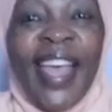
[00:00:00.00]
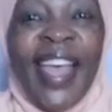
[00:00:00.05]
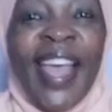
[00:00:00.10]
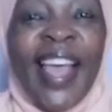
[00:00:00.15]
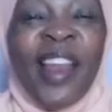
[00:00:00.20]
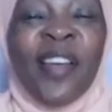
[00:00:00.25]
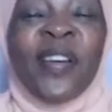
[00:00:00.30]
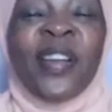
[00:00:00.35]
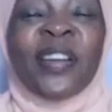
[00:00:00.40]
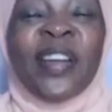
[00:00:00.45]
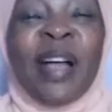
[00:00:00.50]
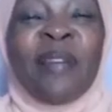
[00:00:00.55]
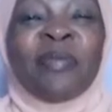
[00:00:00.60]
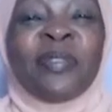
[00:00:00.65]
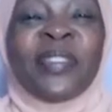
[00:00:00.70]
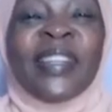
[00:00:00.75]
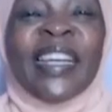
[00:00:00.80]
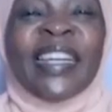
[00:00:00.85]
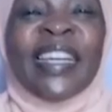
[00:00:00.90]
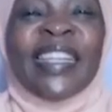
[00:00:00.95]
Hello, welcome
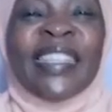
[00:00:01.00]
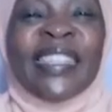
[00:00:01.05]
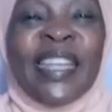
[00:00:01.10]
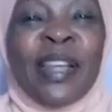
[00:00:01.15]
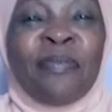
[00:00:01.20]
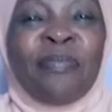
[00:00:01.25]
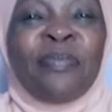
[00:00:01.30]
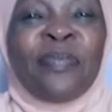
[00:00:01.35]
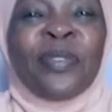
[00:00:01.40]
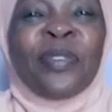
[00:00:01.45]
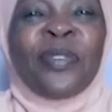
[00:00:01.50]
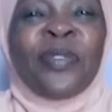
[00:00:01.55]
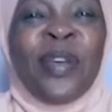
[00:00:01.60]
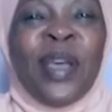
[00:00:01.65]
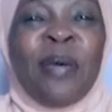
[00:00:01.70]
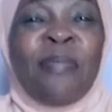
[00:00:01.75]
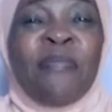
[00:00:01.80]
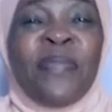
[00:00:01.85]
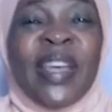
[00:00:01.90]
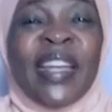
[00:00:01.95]
to Take a Step
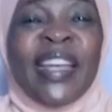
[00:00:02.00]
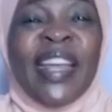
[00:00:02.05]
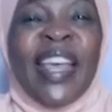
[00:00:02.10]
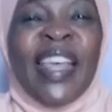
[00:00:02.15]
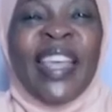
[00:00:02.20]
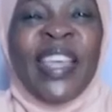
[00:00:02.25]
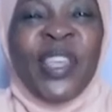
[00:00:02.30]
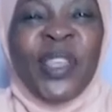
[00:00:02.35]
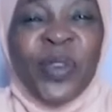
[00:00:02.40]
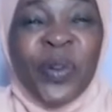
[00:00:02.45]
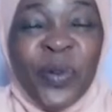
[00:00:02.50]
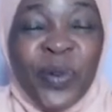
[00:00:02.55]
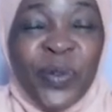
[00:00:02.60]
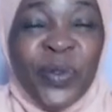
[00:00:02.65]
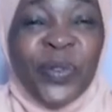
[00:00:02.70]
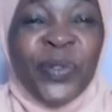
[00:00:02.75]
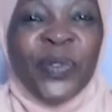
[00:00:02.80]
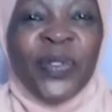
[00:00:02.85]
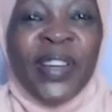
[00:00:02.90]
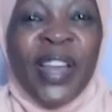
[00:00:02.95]
to a Better
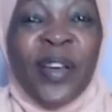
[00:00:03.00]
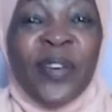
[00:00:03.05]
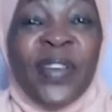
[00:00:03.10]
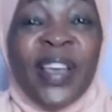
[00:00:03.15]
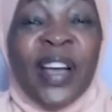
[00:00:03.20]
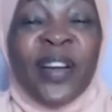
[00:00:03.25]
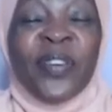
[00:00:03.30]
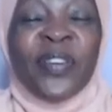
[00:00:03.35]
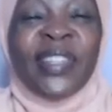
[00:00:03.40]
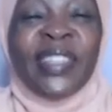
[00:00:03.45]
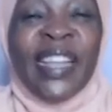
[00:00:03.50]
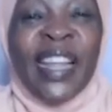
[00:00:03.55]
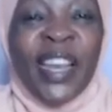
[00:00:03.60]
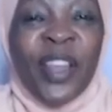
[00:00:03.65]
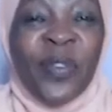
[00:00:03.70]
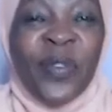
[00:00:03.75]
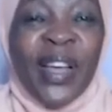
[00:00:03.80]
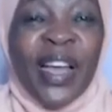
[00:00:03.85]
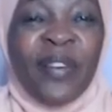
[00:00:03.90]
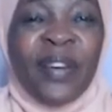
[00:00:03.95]
You. Today we are
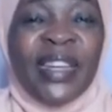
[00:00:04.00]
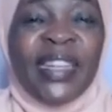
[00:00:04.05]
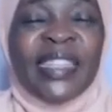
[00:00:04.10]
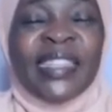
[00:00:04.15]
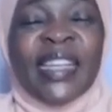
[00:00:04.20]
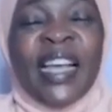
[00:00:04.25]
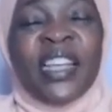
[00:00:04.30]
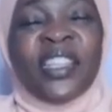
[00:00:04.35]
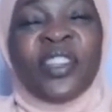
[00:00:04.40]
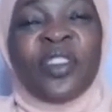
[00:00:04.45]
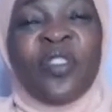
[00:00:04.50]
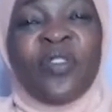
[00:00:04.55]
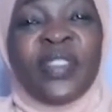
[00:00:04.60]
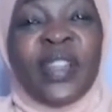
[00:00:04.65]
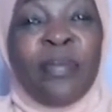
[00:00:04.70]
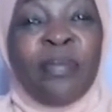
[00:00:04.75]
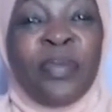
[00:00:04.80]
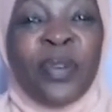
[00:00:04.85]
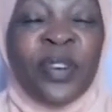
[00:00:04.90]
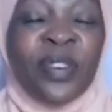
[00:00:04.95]
continuing our discussion of
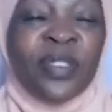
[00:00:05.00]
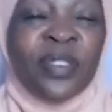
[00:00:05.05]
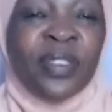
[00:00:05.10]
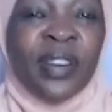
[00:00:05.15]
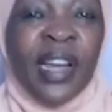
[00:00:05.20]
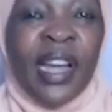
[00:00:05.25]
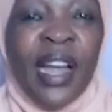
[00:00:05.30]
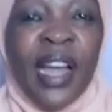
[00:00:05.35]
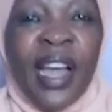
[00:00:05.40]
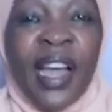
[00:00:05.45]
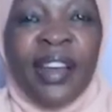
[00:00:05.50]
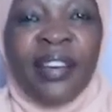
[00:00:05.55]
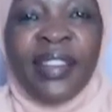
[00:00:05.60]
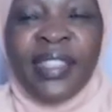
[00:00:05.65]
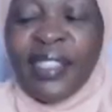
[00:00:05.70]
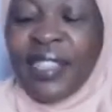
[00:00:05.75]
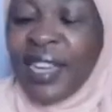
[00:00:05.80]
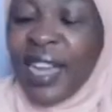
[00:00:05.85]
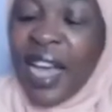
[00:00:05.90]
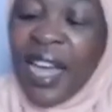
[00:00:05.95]
the book,
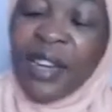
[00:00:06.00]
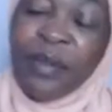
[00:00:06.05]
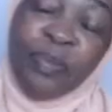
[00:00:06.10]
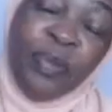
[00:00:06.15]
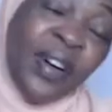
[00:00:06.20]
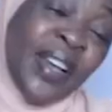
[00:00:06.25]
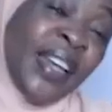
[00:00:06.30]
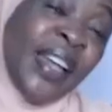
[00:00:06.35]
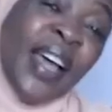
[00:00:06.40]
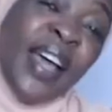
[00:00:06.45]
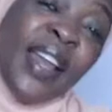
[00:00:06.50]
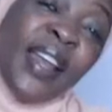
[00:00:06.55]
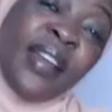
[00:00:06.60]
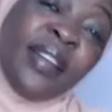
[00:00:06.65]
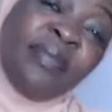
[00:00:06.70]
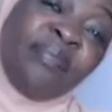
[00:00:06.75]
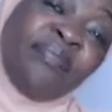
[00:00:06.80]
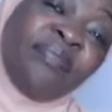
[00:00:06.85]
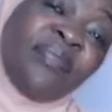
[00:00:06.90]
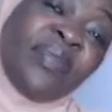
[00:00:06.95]
Rich Dad, Poor Dad.
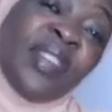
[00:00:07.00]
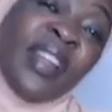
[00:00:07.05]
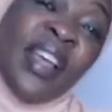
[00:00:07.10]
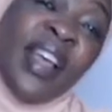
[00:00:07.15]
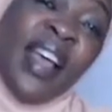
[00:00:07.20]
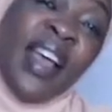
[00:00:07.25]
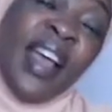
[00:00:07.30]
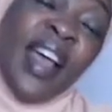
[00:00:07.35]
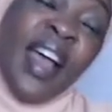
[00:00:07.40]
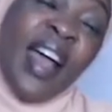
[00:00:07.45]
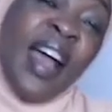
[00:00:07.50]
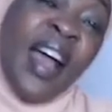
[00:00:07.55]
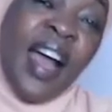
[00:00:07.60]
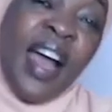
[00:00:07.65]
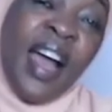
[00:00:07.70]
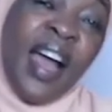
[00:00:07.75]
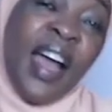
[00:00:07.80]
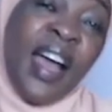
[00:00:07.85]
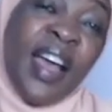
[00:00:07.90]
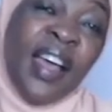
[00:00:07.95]

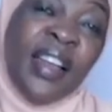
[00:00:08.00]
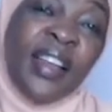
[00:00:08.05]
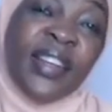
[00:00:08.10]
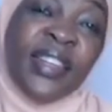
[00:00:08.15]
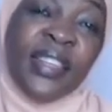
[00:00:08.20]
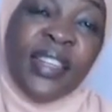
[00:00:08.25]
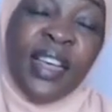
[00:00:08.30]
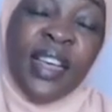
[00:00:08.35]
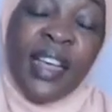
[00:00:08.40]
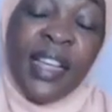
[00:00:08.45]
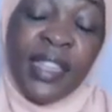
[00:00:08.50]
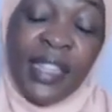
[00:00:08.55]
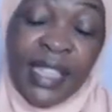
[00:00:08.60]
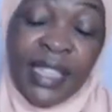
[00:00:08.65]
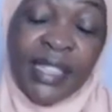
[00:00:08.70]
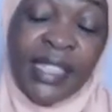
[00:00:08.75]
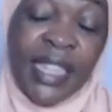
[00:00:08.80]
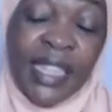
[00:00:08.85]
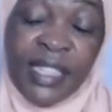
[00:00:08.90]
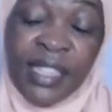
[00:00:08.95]
And
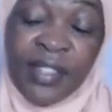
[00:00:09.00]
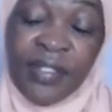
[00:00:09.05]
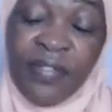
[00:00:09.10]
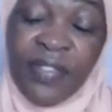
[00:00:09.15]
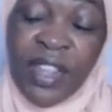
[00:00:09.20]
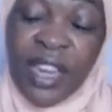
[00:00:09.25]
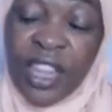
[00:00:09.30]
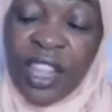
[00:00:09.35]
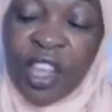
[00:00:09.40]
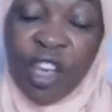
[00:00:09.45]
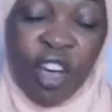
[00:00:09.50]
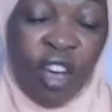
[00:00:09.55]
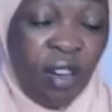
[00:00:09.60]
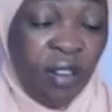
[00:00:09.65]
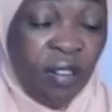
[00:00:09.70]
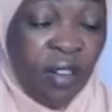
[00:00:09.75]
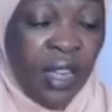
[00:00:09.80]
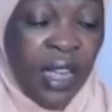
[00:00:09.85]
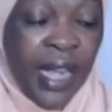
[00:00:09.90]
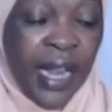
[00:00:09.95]
this is
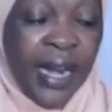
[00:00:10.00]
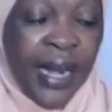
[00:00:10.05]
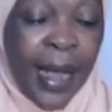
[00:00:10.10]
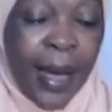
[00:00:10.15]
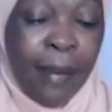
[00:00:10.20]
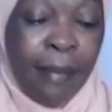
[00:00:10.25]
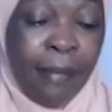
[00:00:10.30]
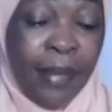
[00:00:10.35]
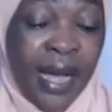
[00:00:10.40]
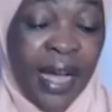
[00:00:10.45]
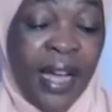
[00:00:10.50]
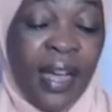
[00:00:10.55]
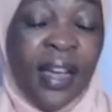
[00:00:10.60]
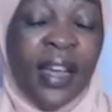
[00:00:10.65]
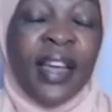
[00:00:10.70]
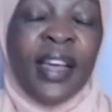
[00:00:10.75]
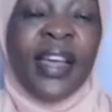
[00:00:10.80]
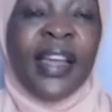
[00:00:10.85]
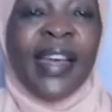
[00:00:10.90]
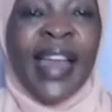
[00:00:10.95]
video number
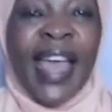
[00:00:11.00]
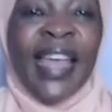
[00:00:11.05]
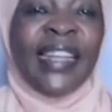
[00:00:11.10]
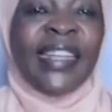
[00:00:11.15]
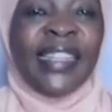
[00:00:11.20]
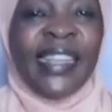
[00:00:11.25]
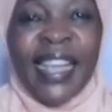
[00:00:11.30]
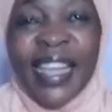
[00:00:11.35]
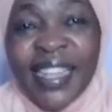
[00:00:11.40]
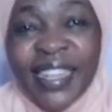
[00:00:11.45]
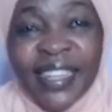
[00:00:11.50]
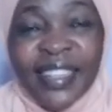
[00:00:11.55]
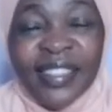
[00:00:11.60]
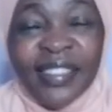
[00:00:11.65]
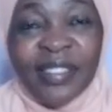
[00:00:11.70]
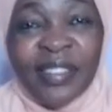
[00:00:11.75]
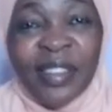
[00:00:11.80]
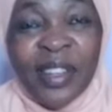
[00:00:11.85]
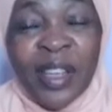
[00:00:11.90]
19.